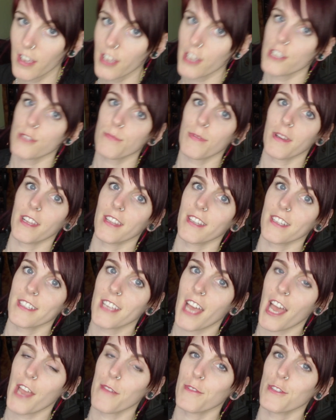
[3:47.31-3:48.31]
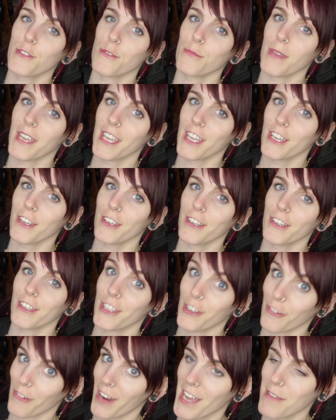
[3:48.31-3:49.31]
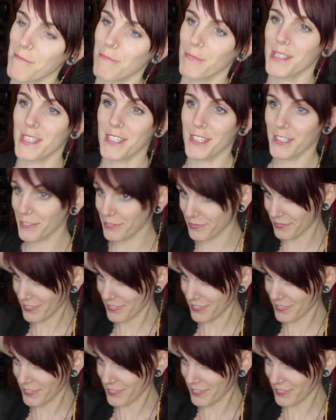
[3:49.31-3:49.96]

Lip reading: spending the time to make wraps.